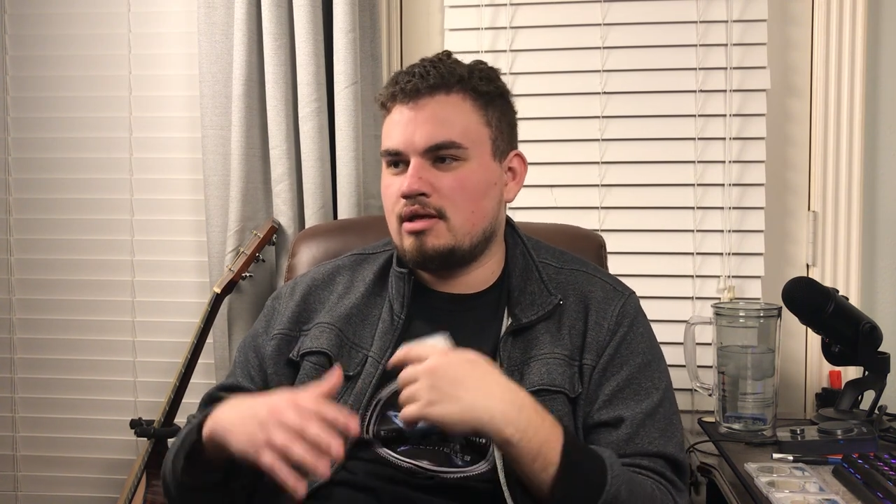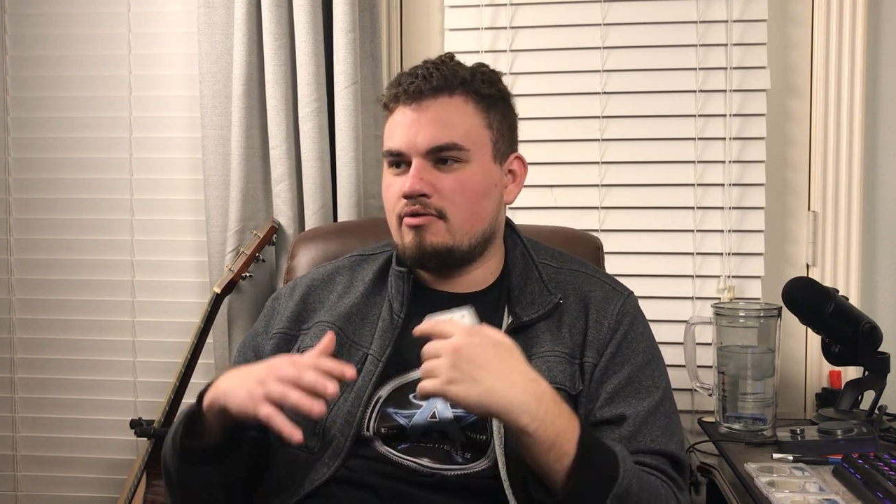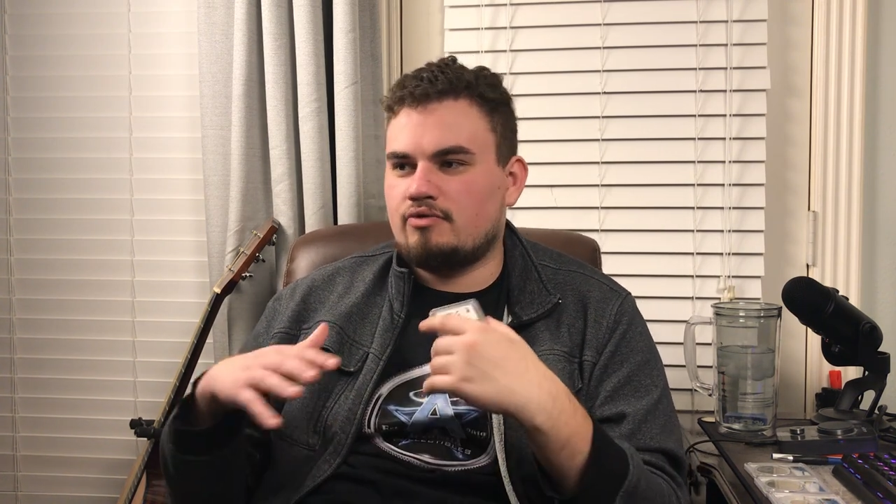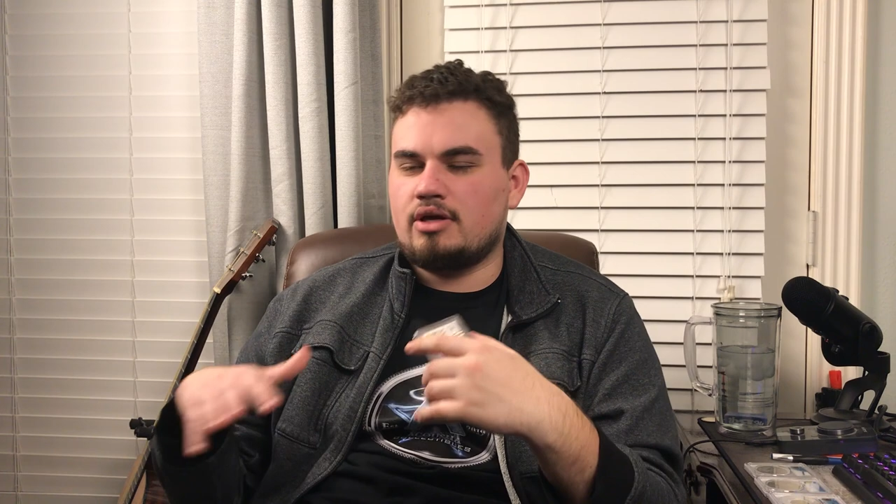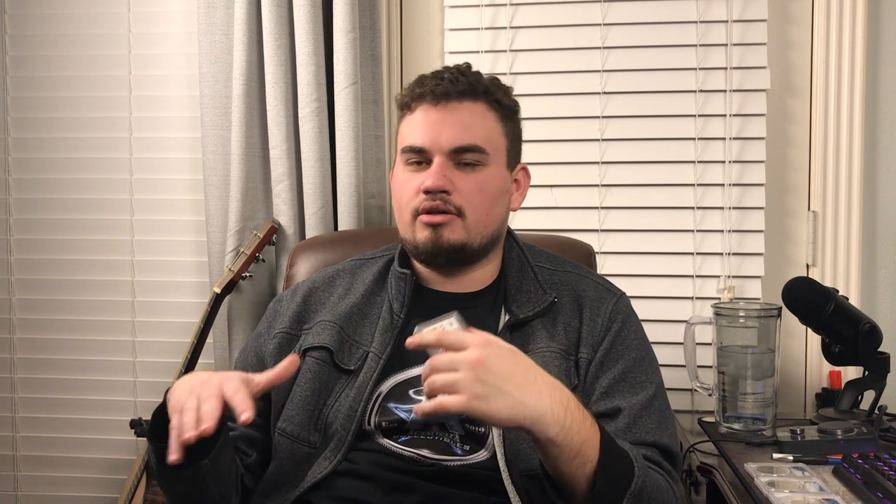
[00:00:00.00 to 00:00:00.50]

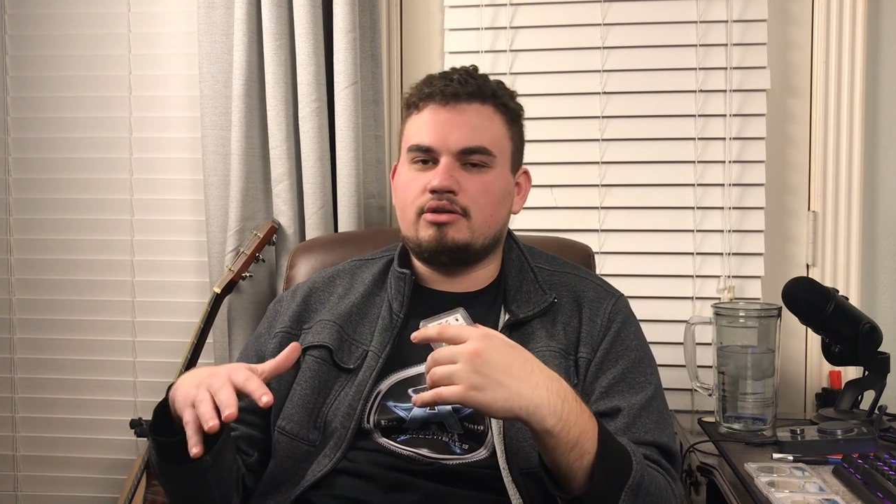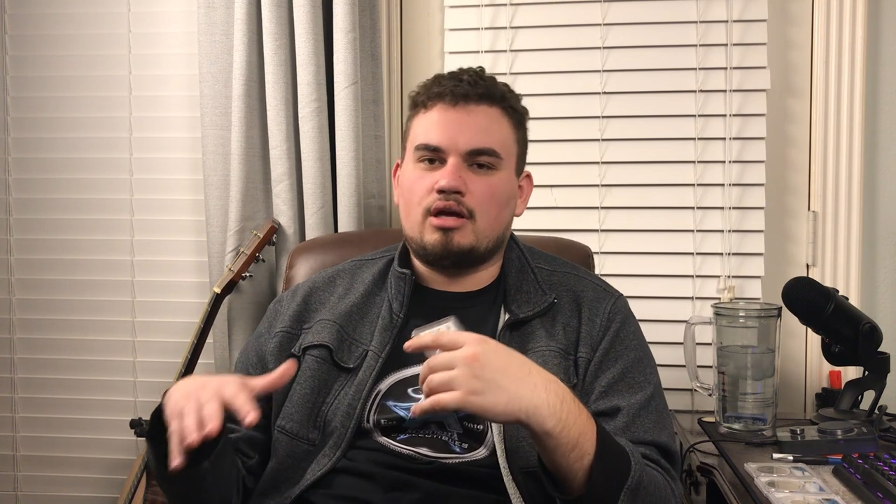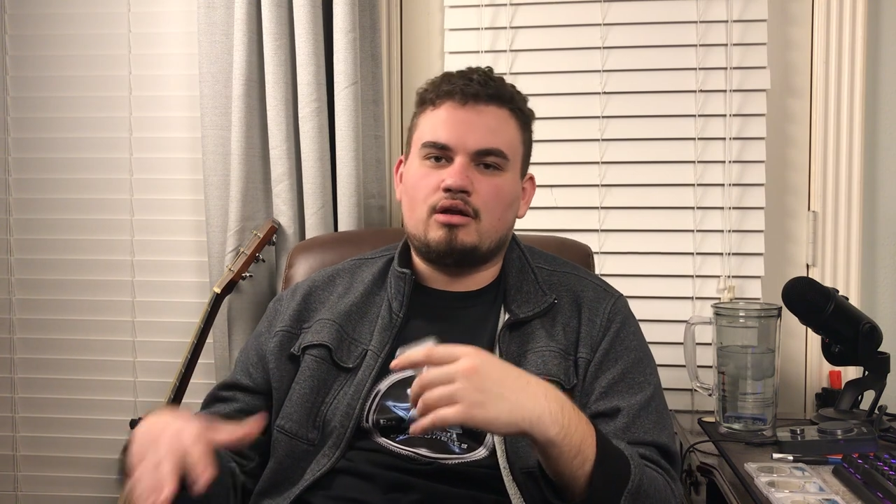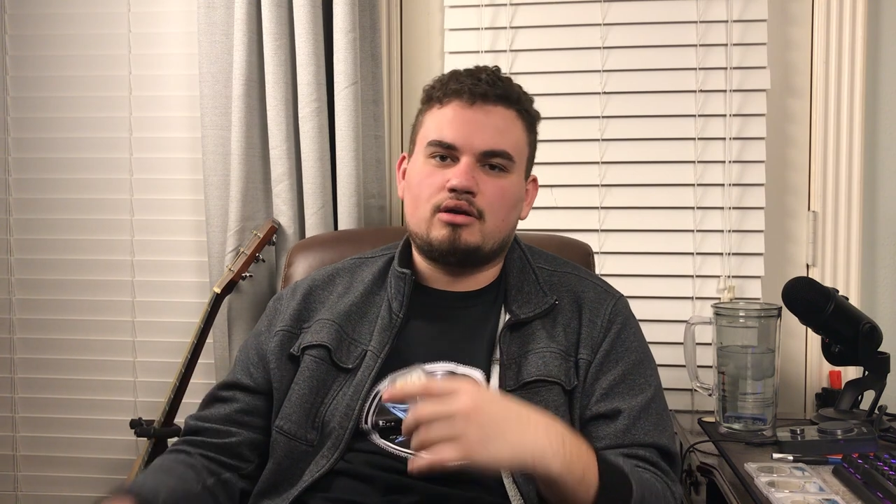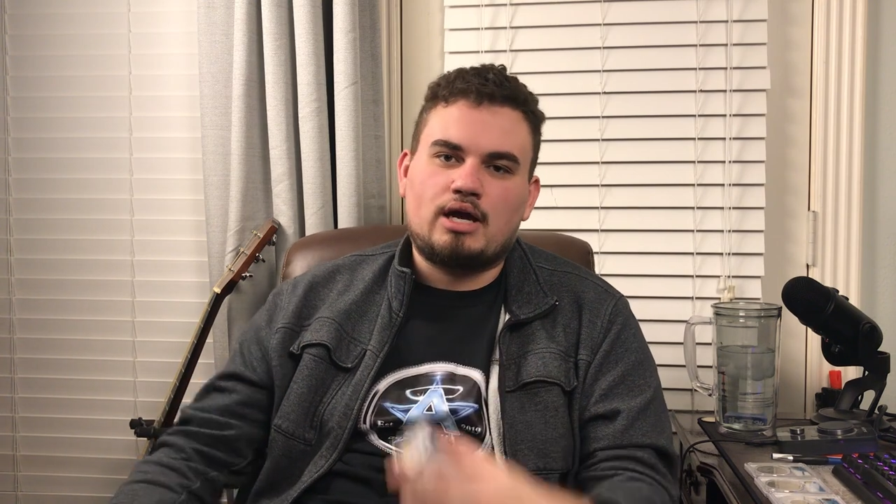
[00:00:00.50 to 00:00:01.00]
Franklin
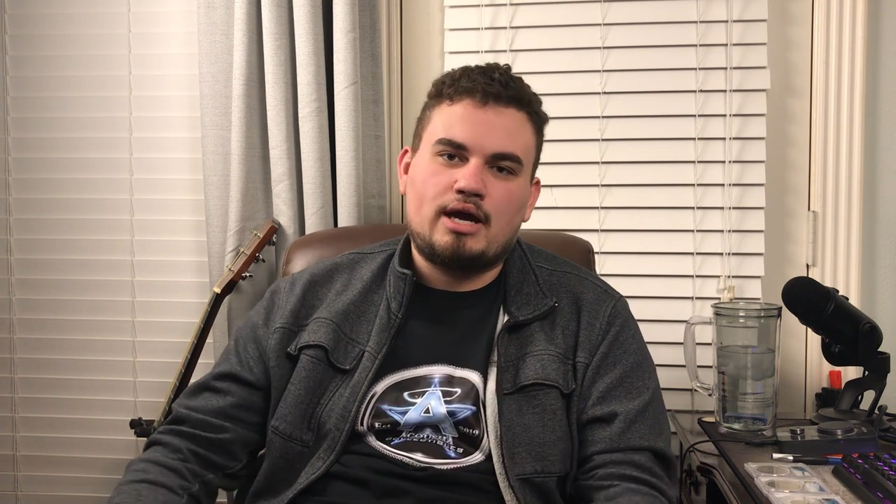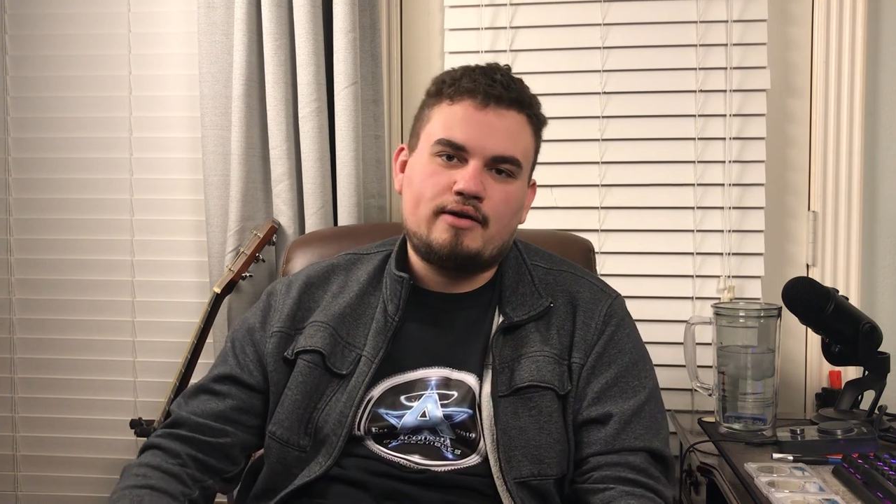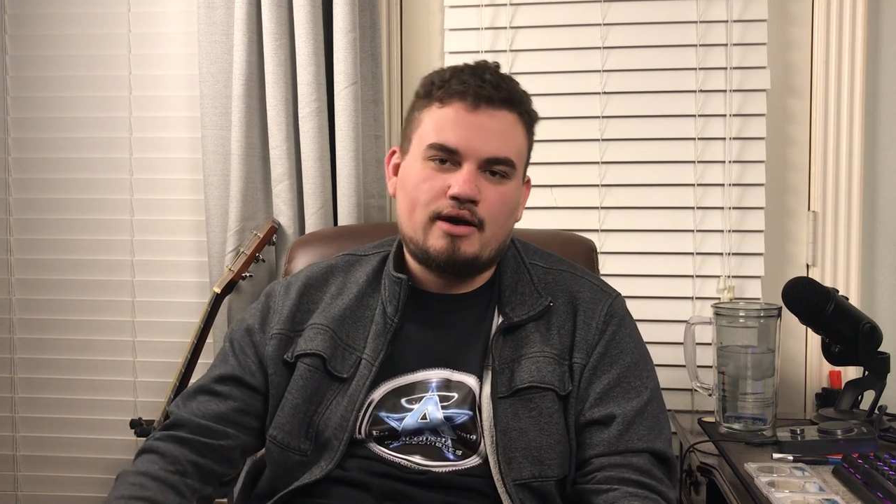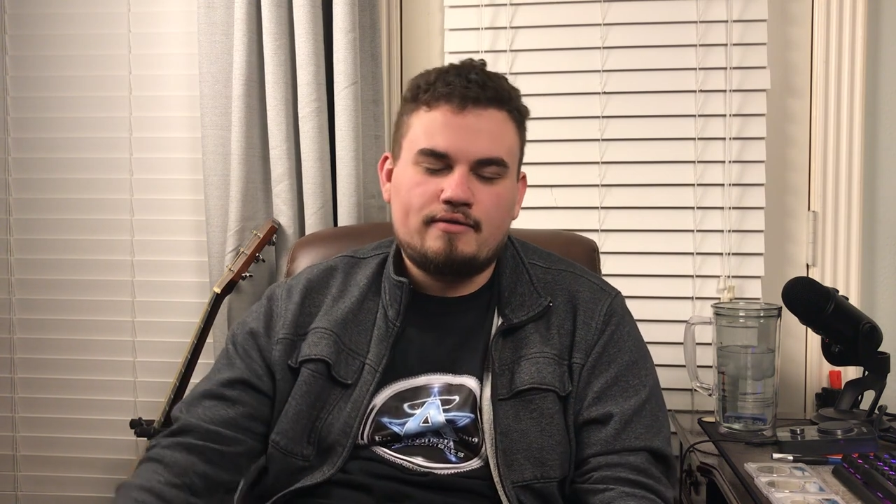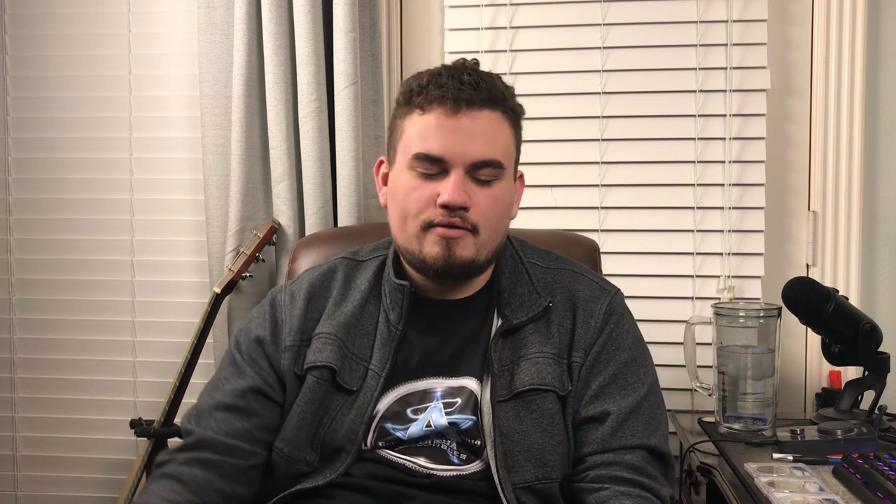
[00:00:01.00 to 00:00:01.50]
dollar
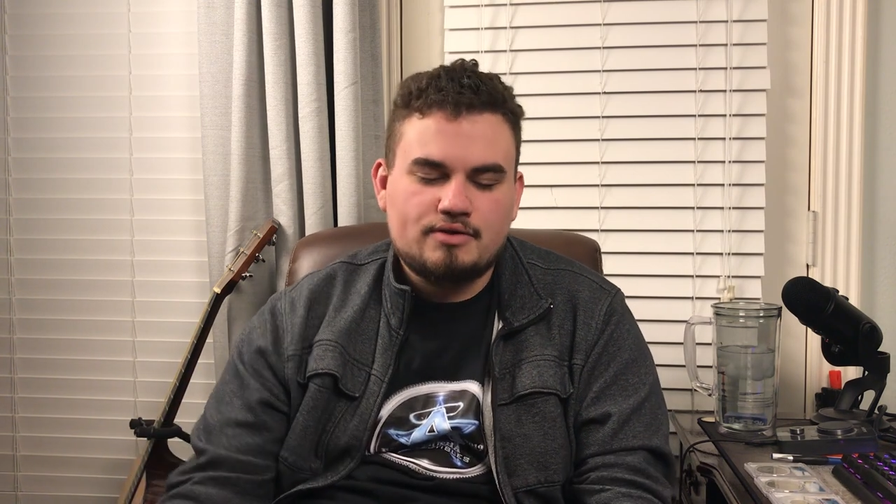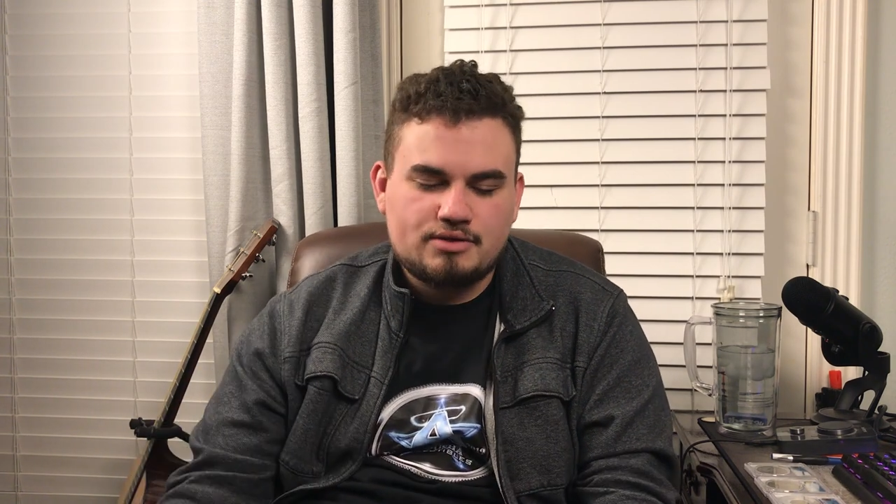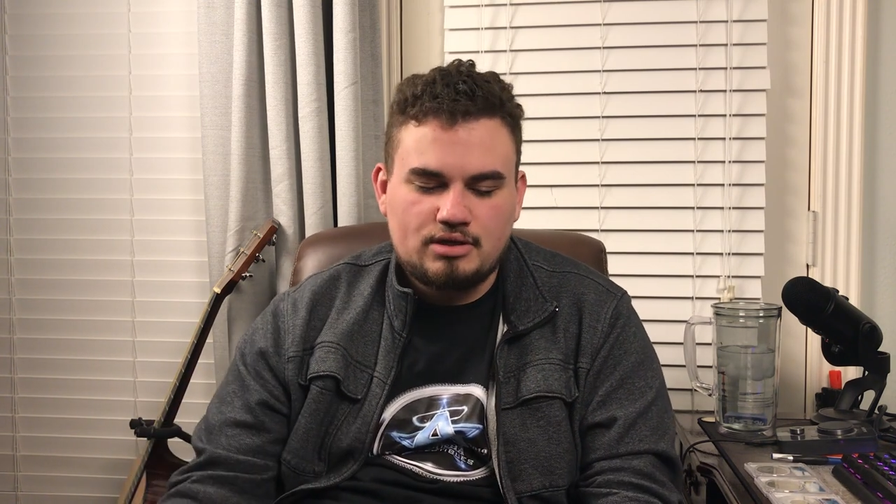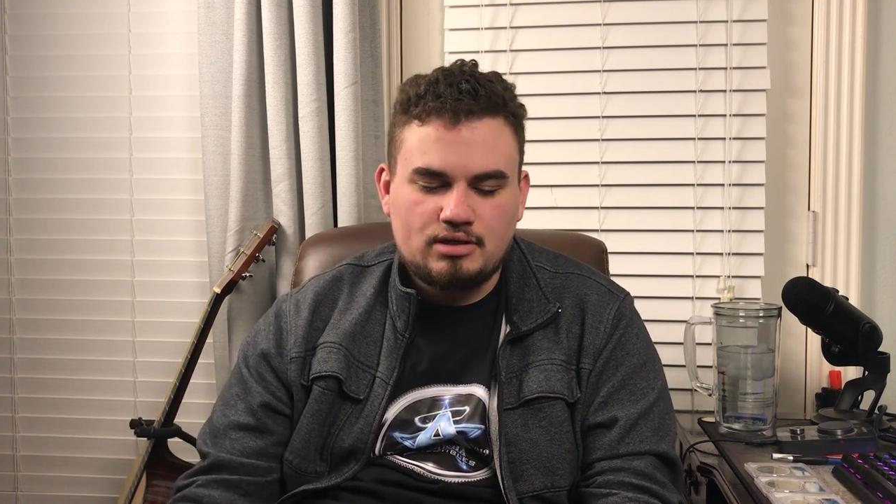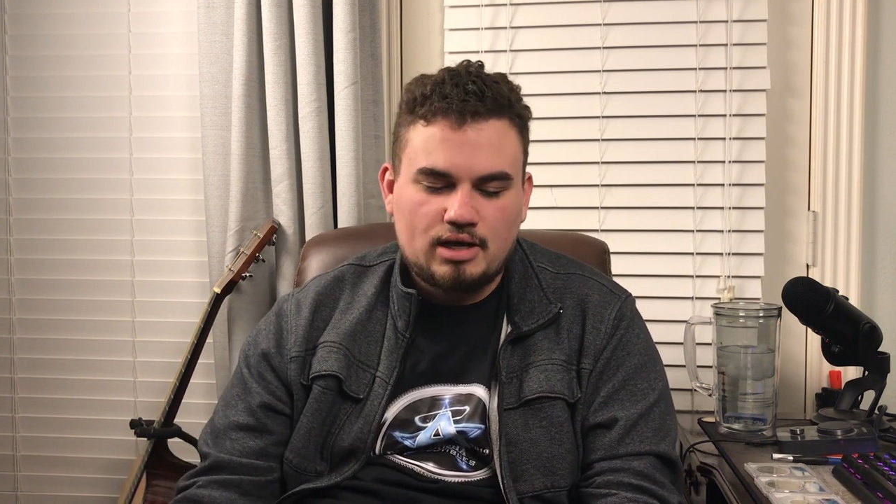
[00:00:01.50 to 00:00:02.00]
I've ever seen.